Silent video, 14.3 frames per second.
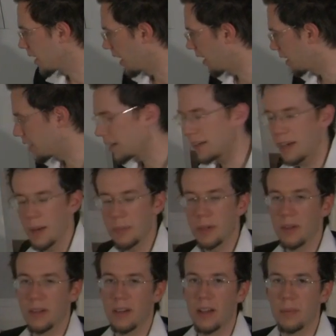And I could have kept
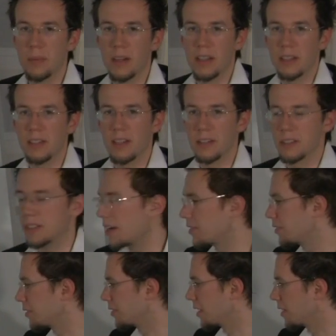going on, but I thought it was kind
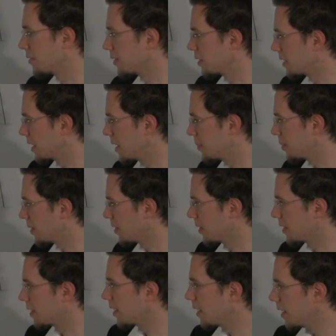of irrelevant to keep going.